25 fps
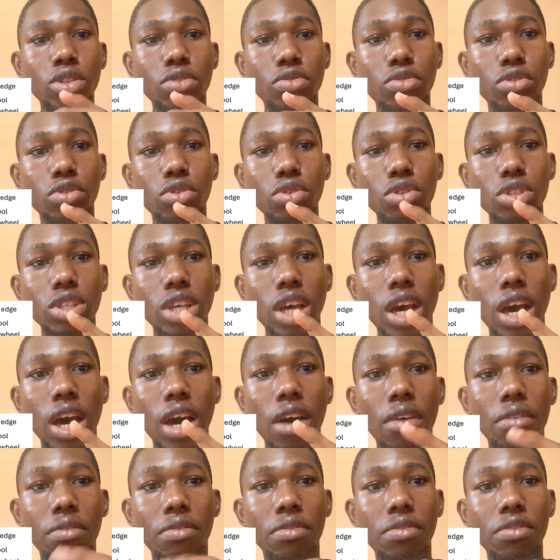if you don't
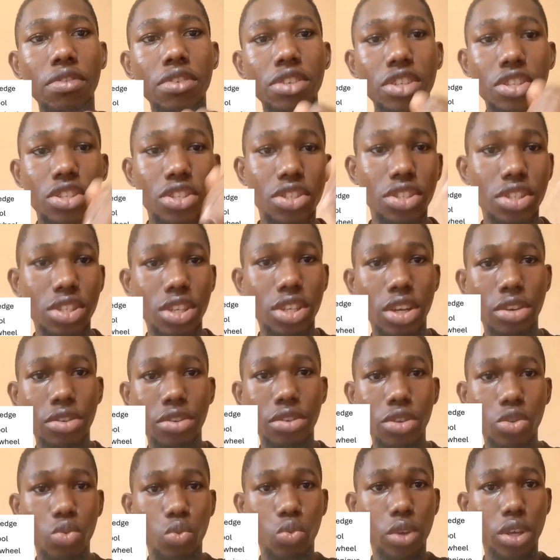have the
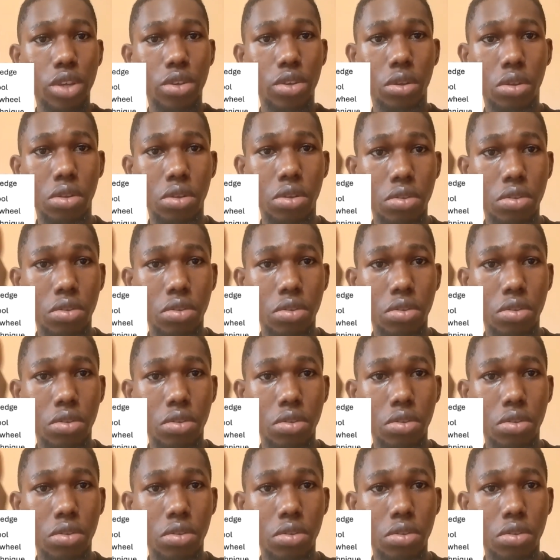steering wheel,